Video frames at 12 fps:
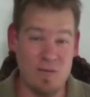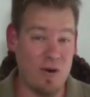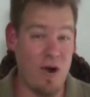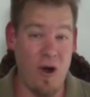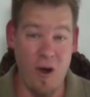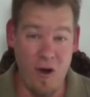
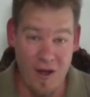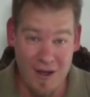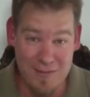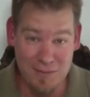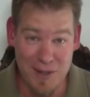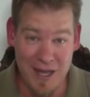We're all
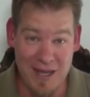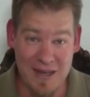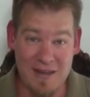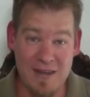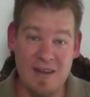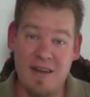
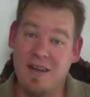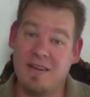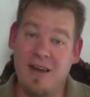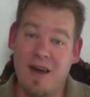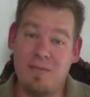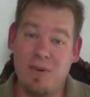unpaid
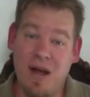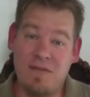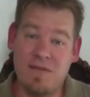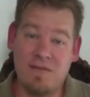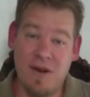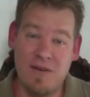
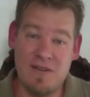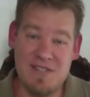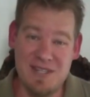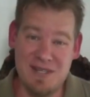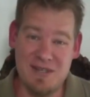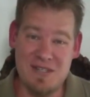nonprofit
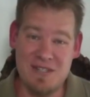volunteers,